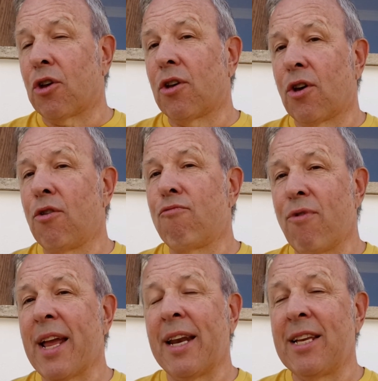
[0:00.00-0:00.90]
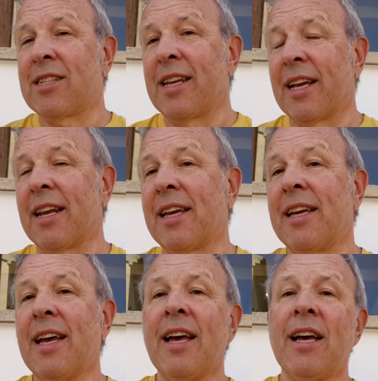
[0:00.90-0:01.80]
could realistically
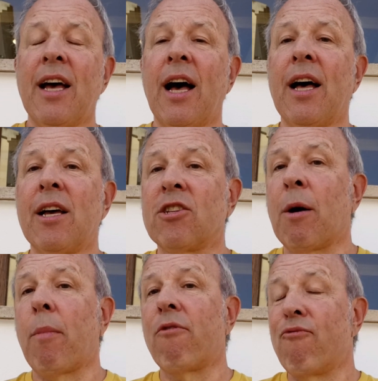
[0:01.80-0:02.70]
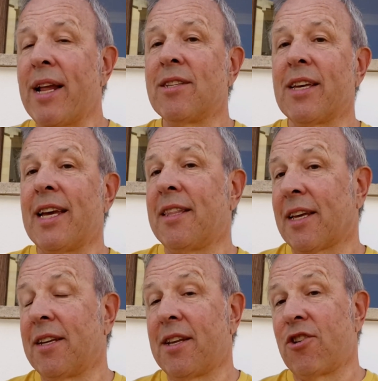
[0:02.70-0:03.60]
someone rent it in the
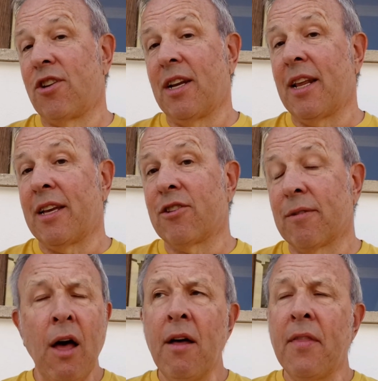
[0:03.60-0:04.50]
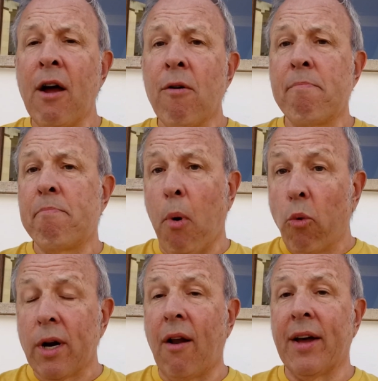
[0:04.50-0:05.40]
condition it is? There are
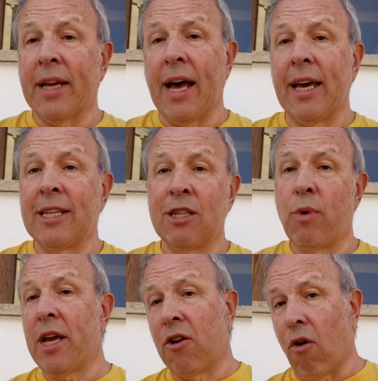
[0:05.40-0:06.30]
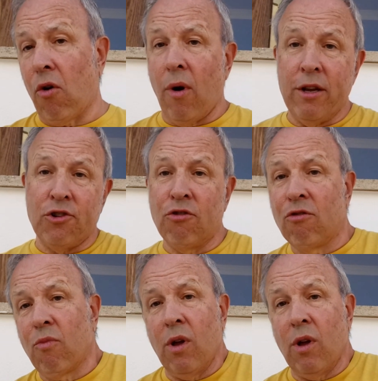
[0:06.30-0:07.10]
borderline cases where you're not quite sure